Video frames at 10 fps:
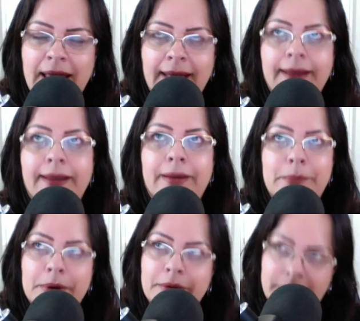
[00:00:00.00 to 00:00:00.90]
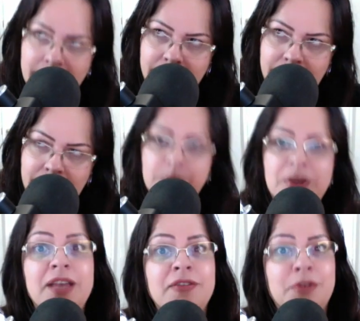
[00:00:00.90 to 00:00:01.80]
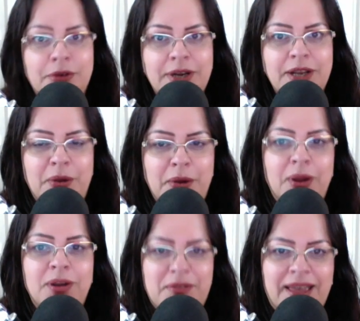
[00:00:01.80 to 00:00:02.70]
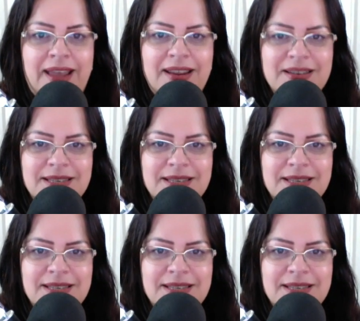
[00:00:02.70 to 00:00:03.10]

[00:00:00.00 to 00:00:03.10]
Anne-Marie, we have already heard that,